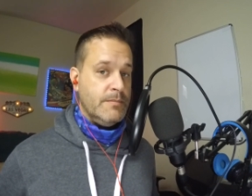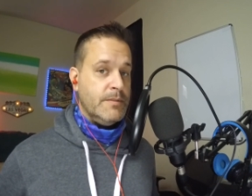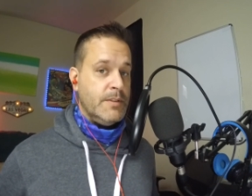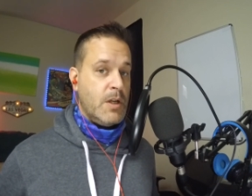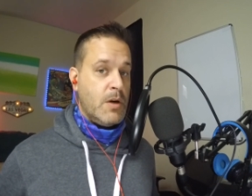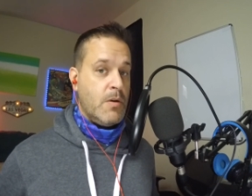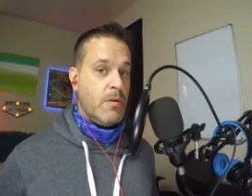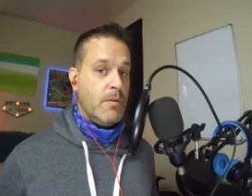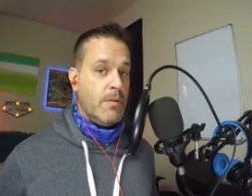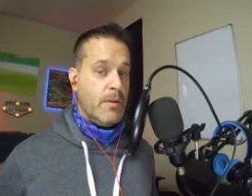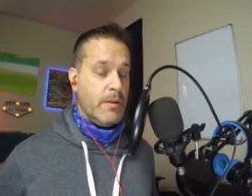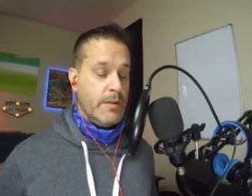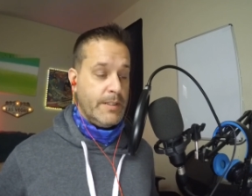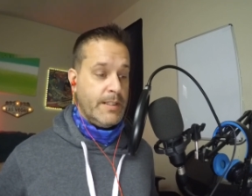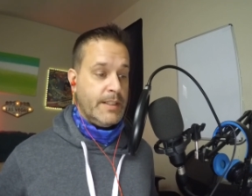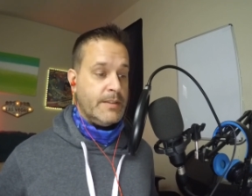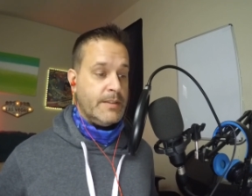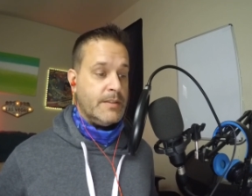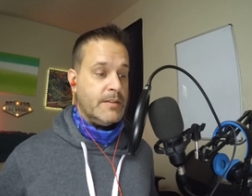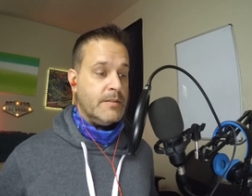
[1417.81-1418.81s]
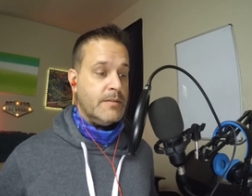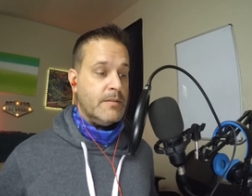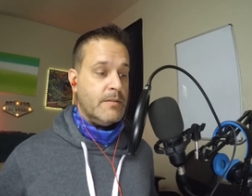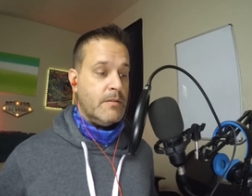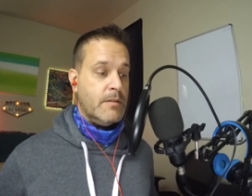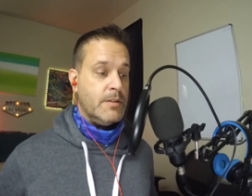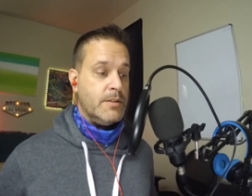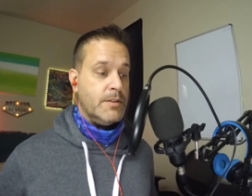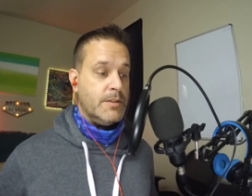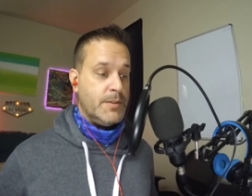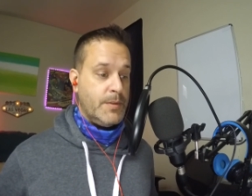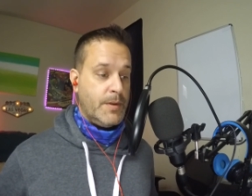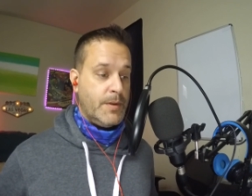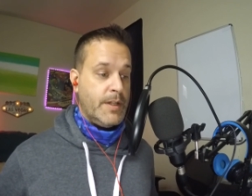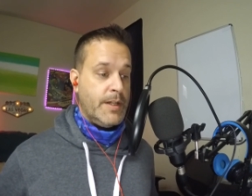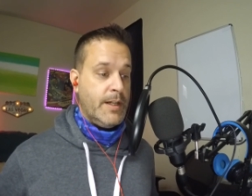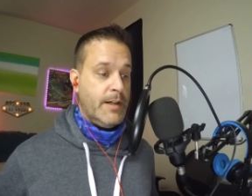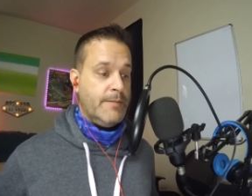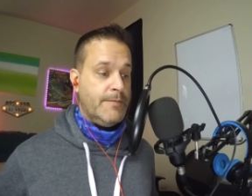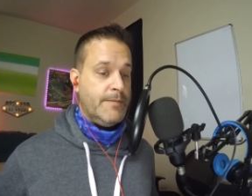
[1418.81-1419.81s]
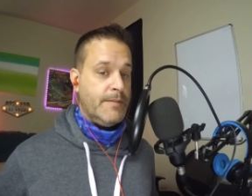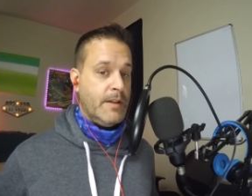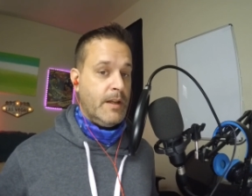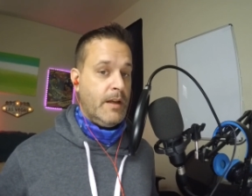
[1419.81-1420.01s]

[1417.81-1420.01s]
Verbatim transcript: know the list soon enough.